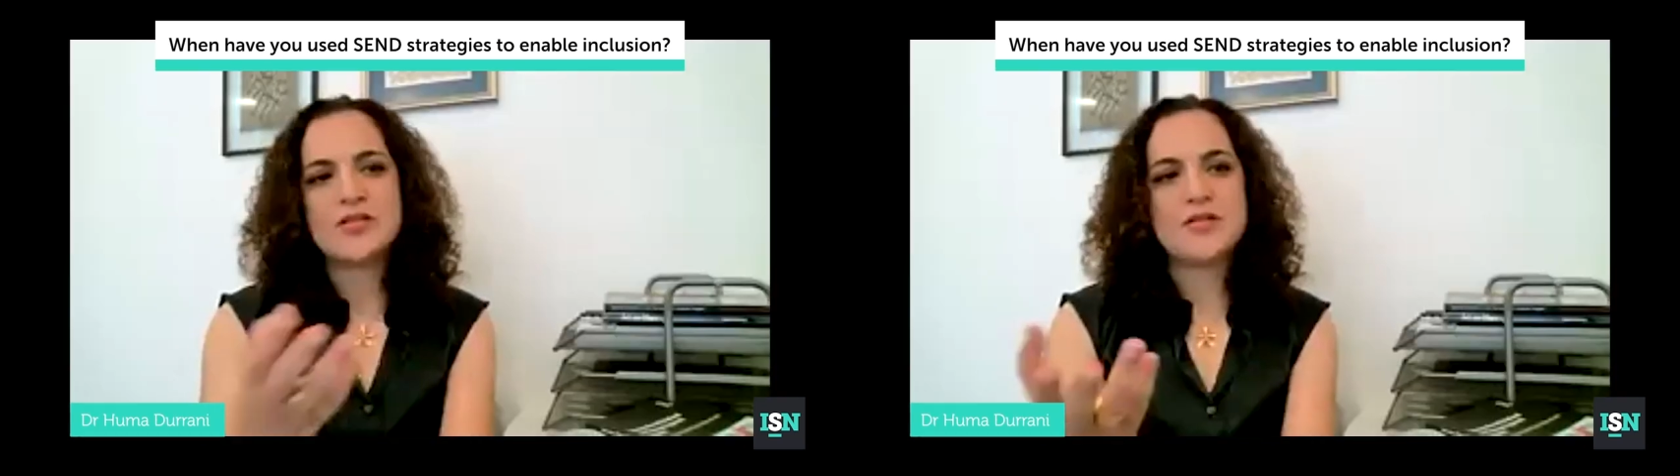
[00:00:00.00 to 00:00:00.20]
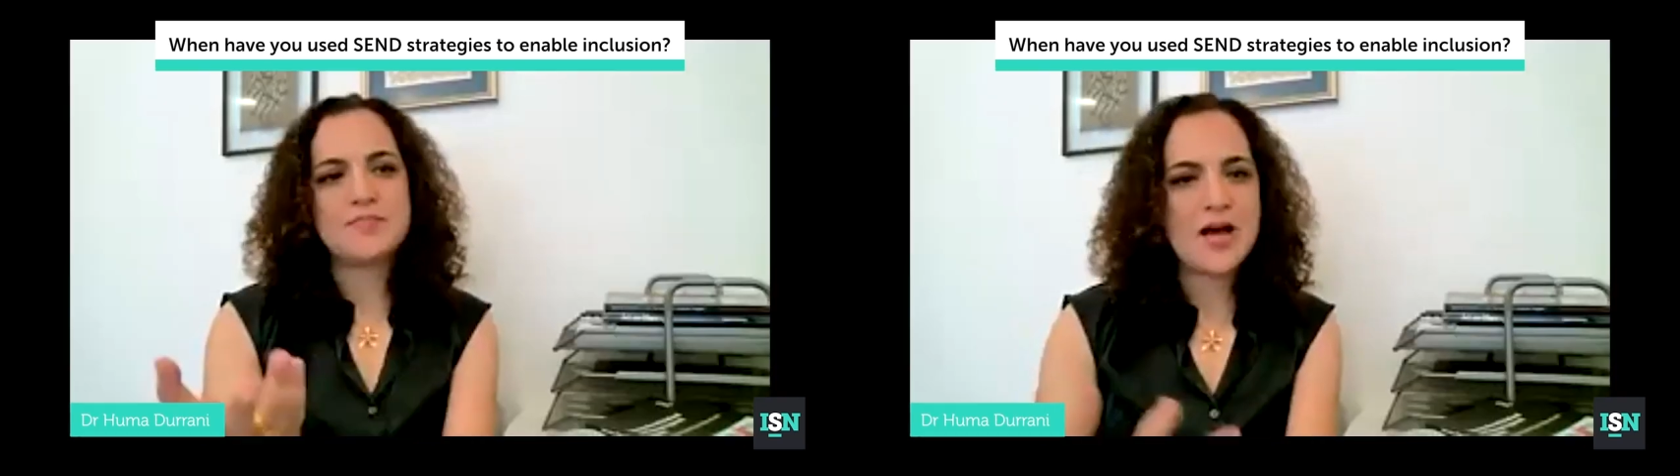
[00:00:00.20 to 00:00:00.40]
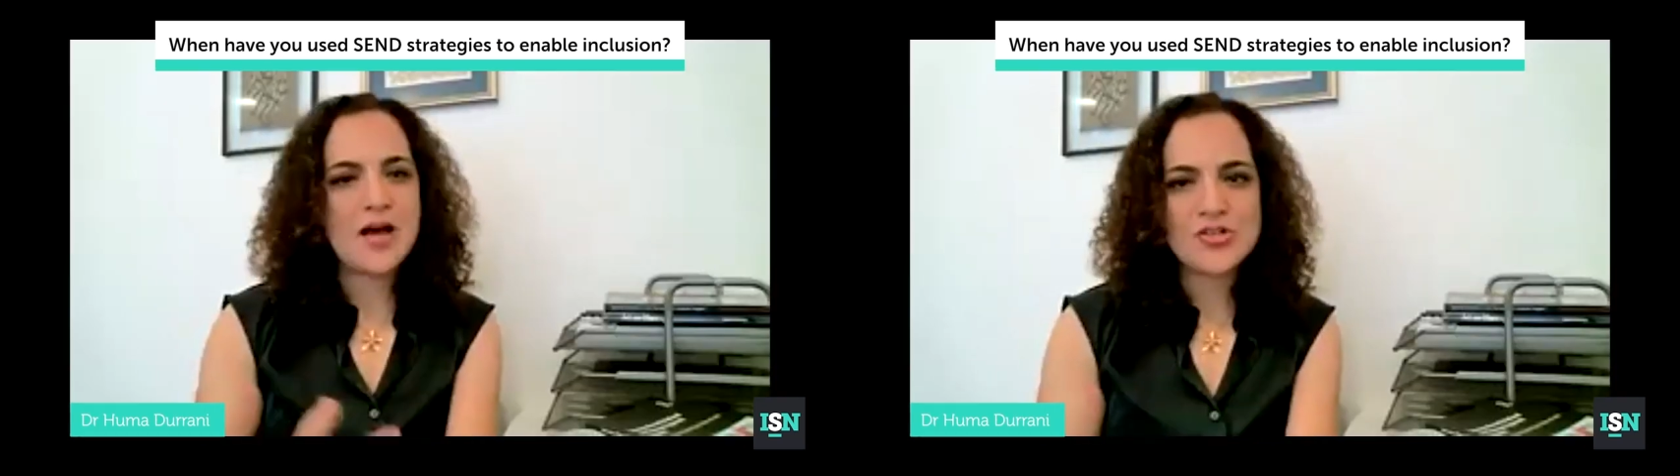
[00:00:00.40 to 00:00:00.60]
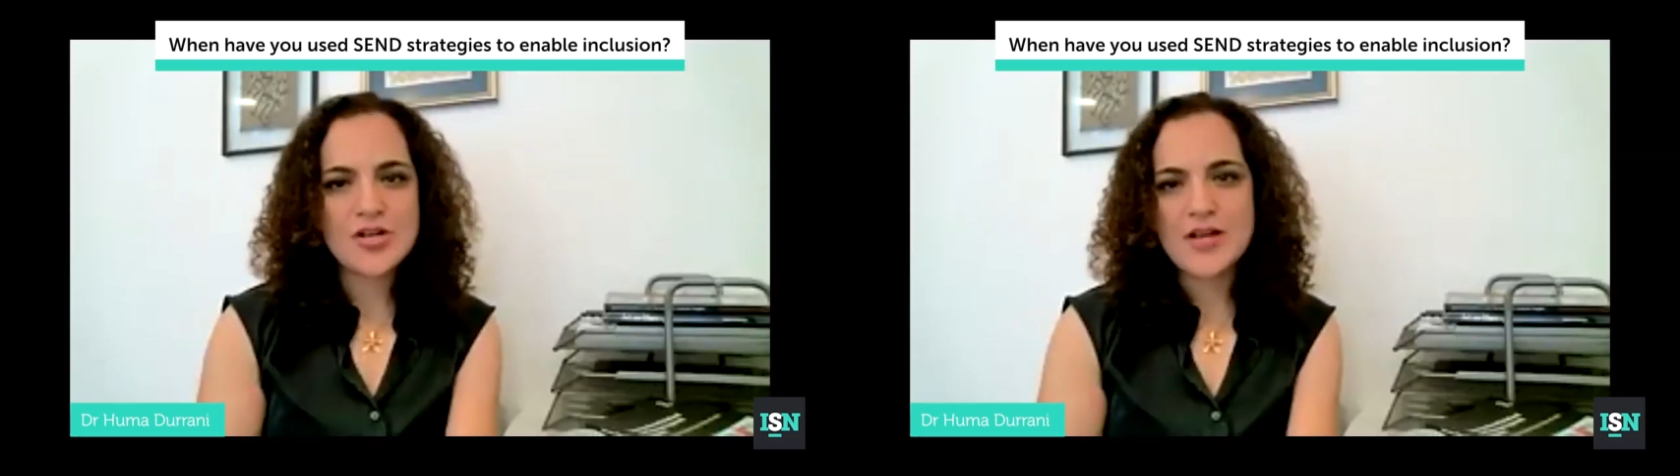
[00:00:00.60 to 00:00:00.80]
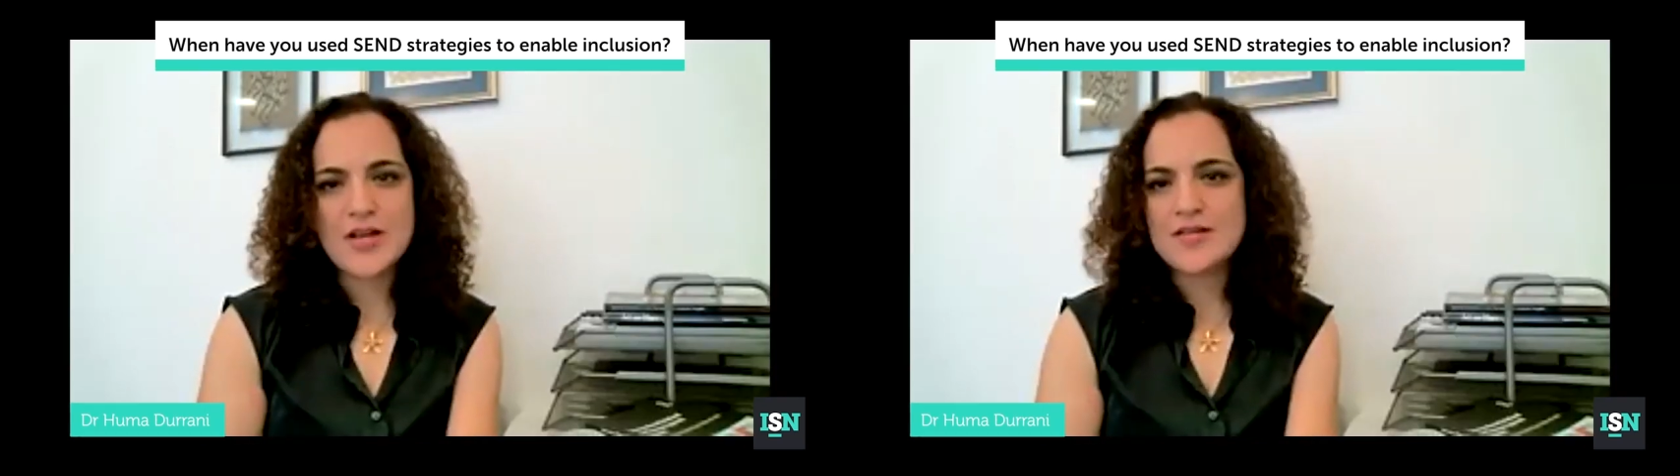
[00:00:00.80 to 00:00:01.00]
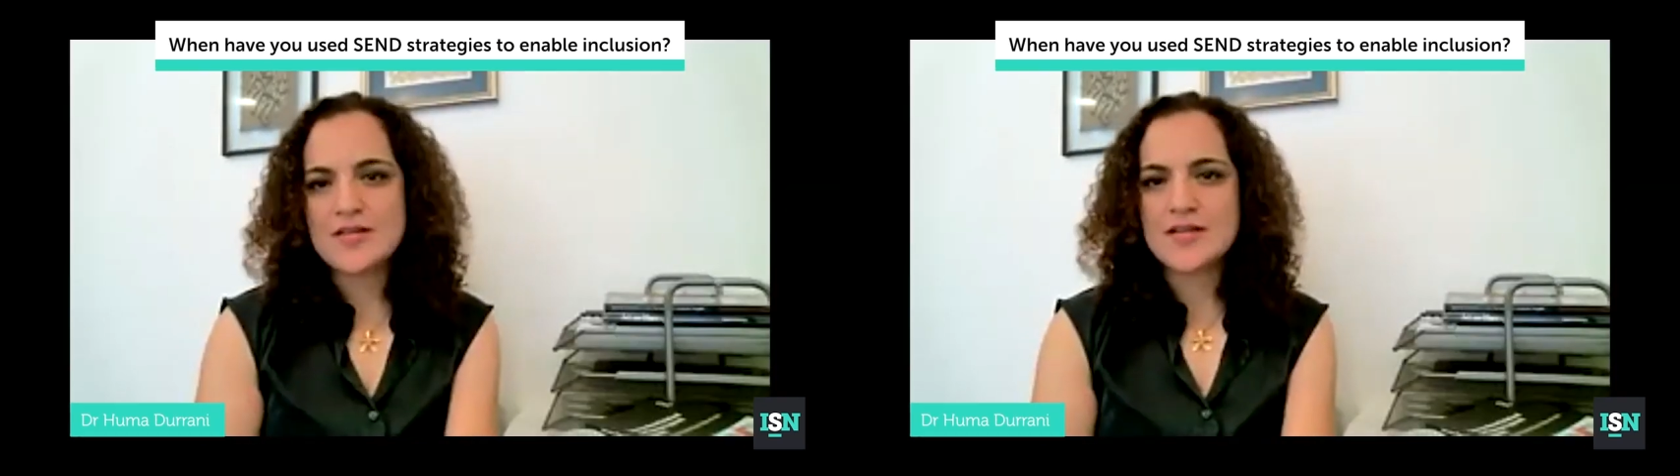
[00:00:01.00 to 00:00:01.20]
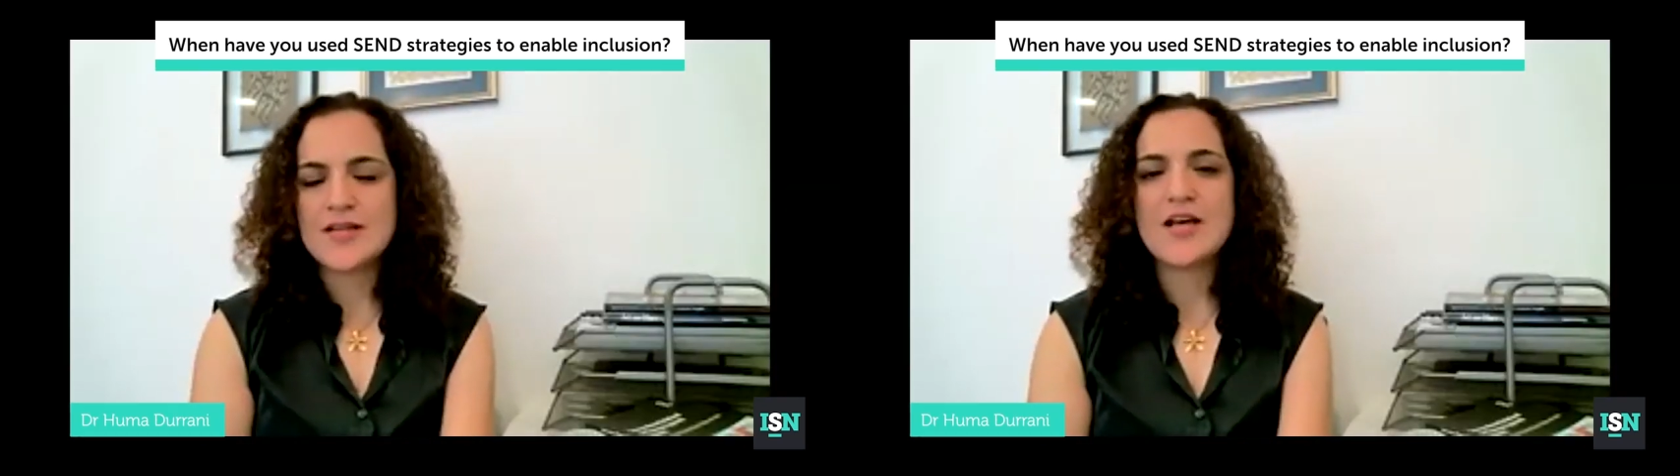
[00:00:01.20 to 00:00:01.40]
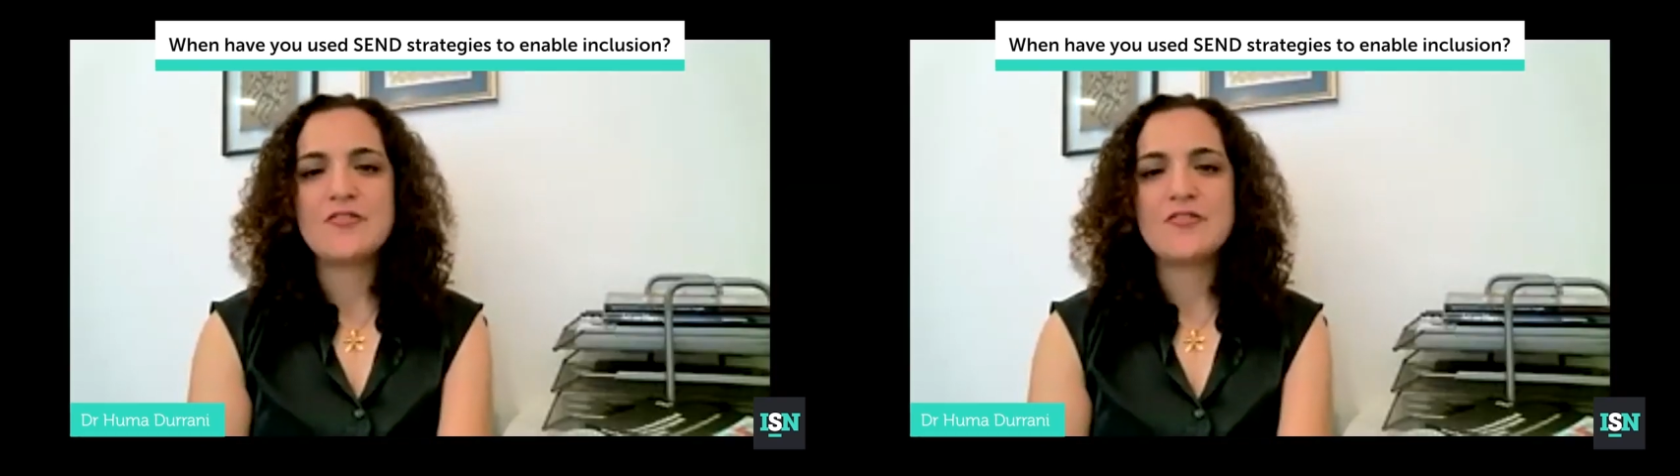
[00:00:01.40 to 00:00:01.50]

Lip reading: Asha and Naila